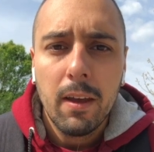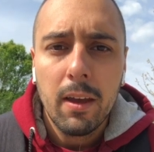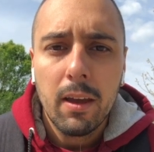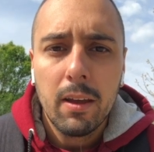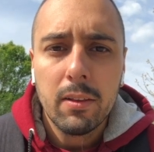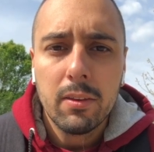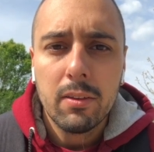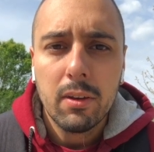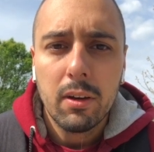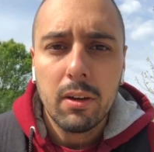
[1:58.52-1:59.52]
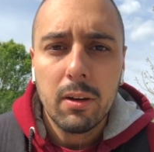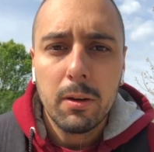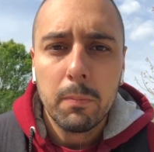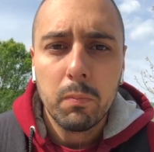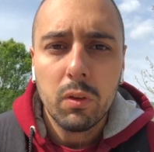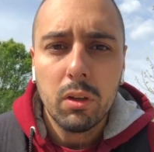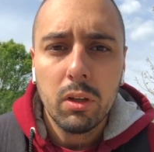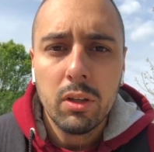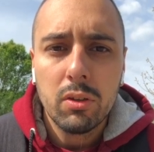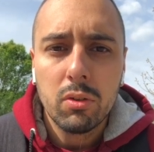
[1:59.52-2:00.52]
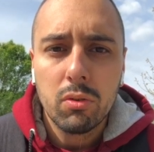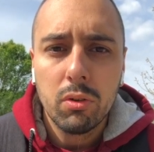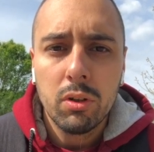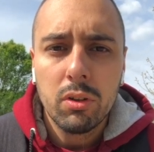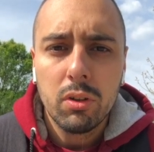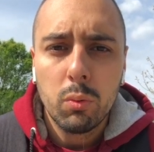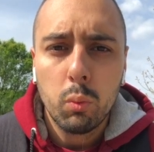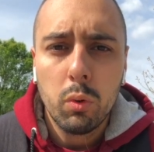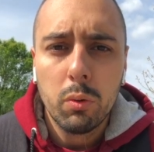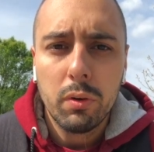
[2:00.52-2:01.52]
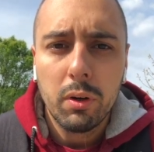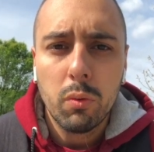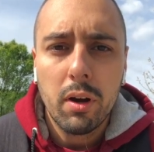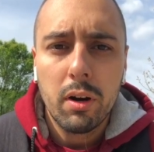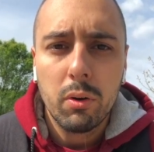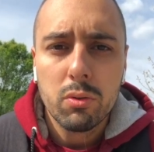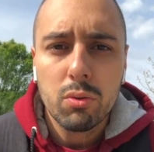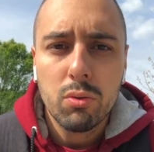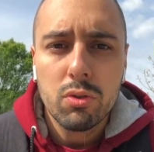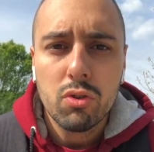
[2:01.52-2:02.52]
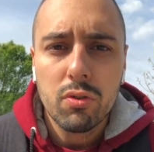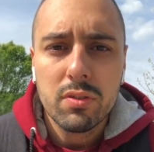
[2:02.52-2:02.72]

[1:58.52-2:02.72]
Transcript: And it will require also usage